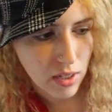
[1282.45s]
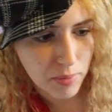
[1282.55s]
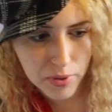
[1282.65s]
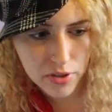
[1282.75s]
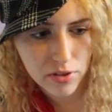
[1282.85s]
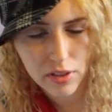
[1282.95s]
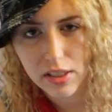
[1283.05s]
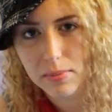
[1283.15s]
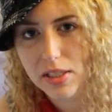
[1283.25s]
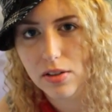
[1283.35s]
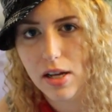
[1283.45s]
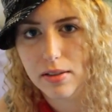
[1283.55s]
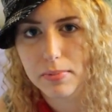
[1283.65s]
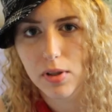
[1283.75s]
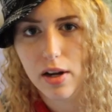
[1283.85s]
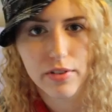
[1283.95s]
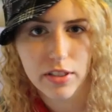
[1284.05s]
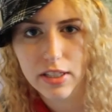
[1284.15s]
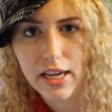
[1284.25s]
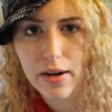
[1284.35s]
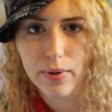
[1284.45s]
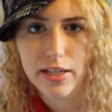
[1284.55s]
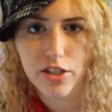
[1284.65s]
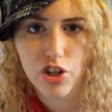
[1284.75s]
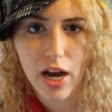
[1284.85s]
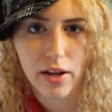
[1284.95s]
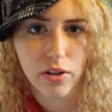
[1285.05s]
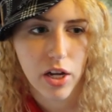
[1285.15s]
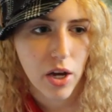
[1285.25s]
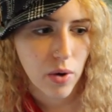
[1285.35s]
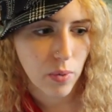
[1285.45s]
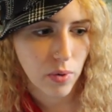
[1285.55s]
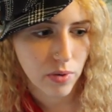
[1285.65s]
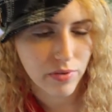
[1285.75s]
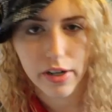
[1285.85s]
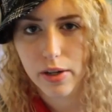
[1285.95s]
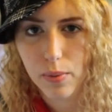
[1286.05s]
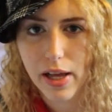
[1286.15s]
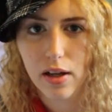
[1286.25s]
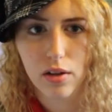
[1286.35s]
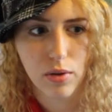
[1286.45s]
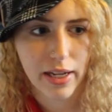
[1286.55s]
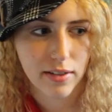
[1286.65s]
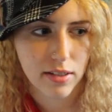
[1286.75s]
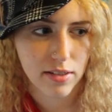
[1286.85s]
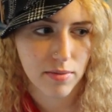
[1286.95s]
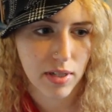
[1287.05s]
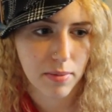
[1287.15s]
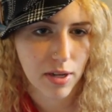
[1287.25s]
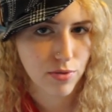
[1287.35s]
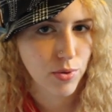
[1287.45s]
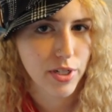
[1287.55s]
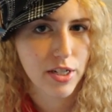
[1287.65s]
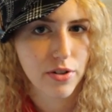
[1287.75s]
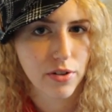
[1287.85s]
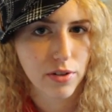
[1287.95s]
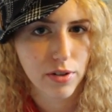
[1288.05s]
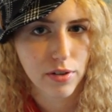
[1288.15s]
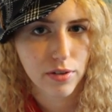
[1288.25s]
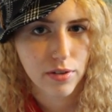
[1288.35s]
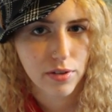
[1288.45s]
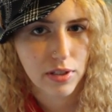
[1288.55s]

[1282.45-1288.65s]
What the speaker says: a person in a mental hospital obviously can't raise a child or very well, I could say something about a 14-year-old girl.